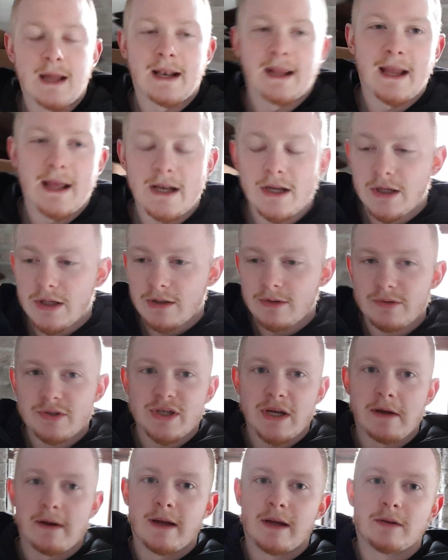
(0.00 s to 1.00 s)
again, a huge
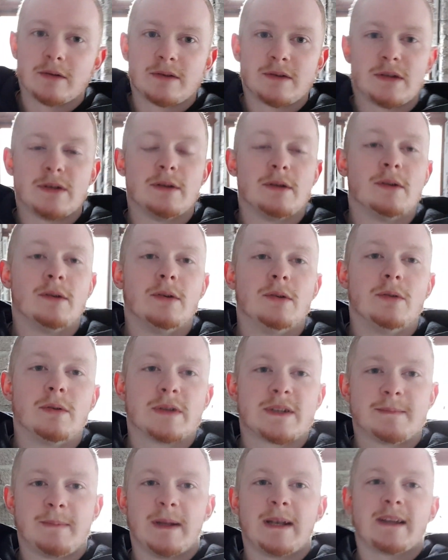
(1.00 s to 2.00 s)
shout out to
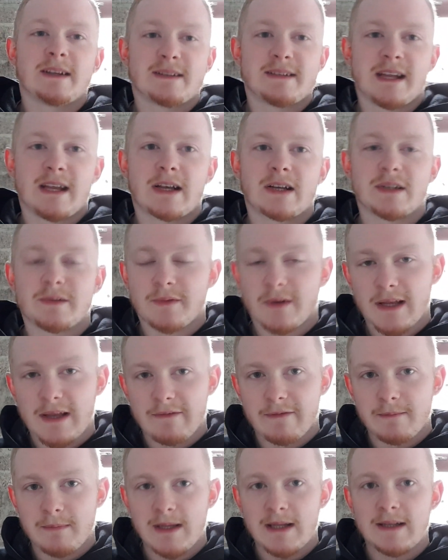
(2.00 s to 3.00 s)
Spinningstickers for
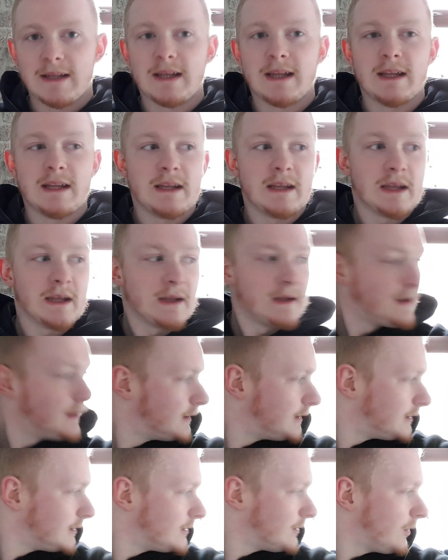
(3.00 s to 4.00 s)
giving me the...
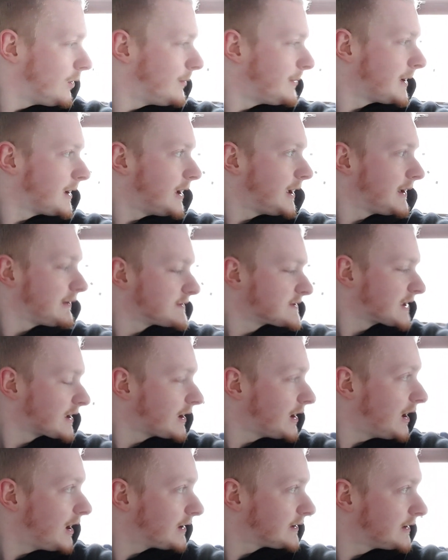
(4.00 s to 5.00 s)
Oh my god, it's a
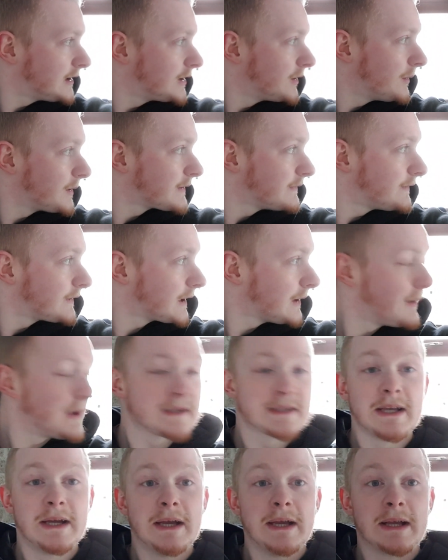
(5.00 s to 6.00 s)
clock. No, that's what
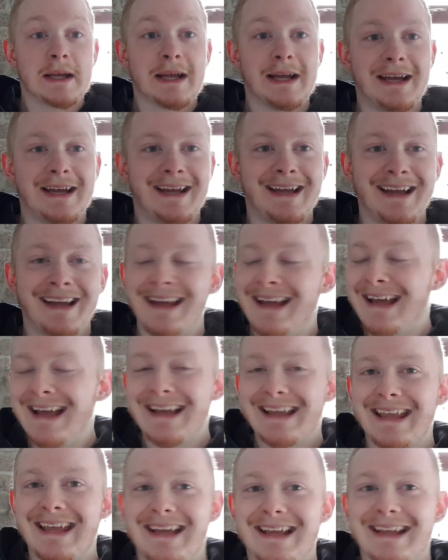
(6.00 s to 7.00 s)
it
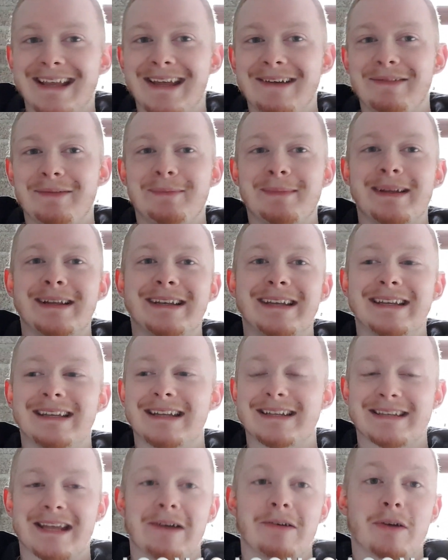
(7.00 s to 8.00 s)
was. Giving me the
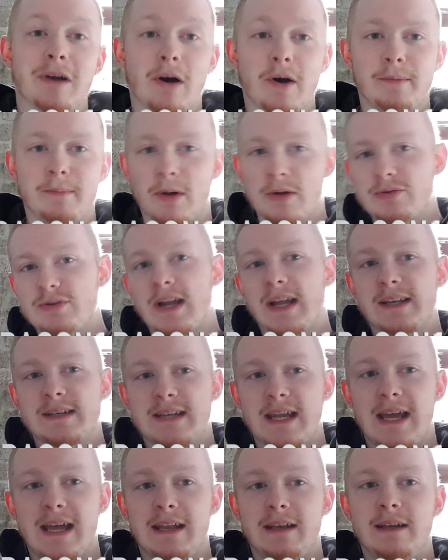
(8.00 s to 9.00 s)
discount code Motor Dragon
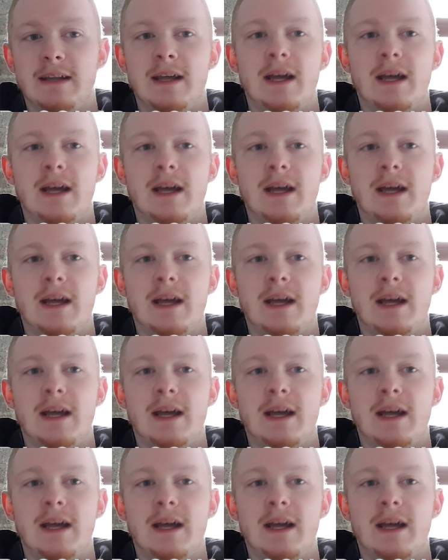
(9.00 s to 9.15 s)
10.